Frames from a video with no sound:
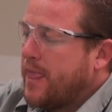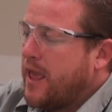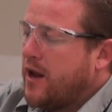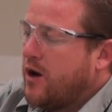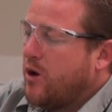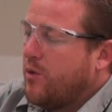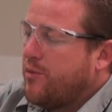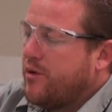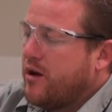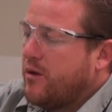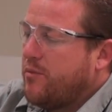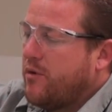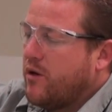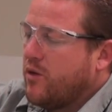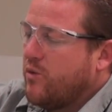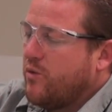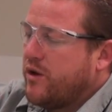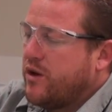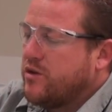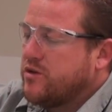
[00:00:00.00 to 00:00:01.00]
and open up all
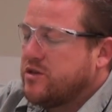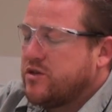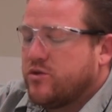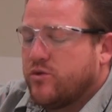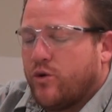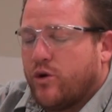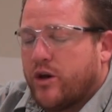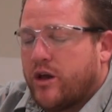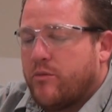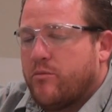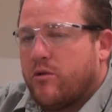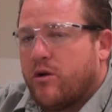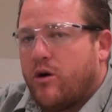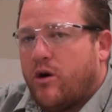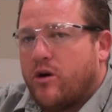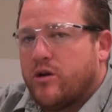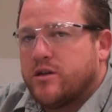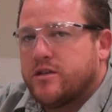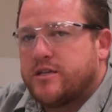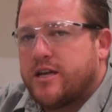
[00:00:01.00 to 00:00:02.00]
the windows and door, give them a
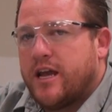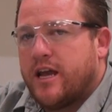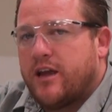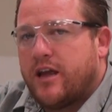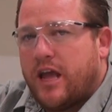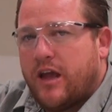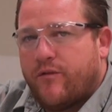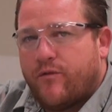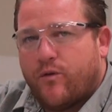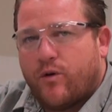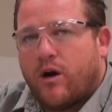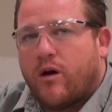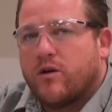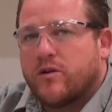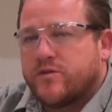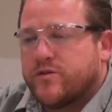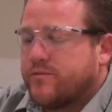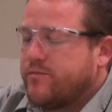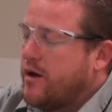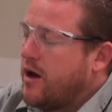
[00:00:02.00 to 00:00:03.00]
call and say, okay, 4
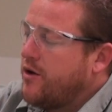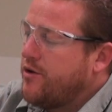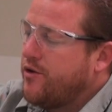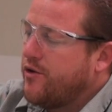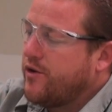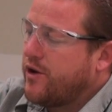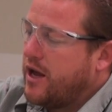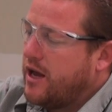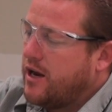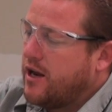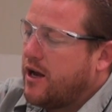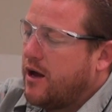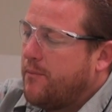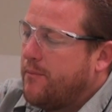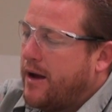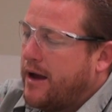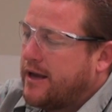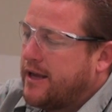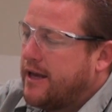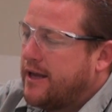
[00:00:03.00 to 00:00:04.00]
hours from now you're okay to come
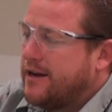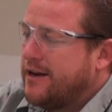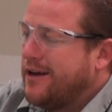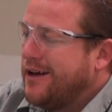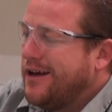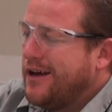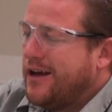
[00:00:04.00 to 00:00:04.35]
back in.